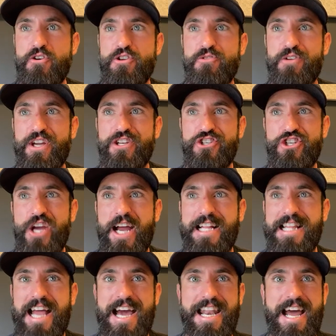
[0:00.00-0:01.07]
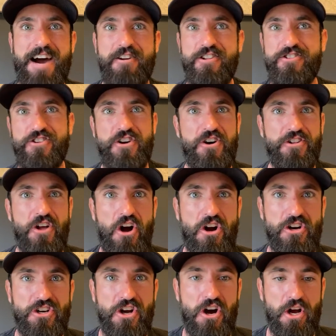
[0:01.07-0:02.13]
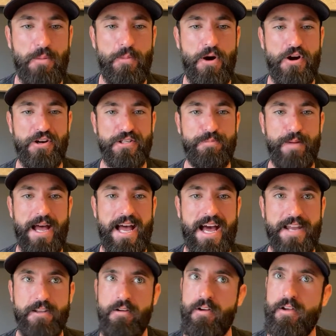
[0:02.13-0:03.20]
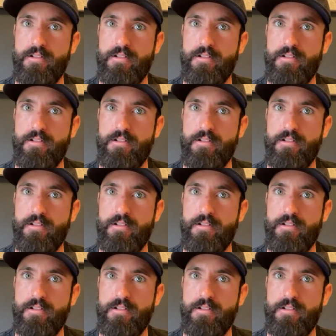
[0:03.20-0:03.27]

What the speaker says: You can check that out. It's called Are Dog Parks Bad?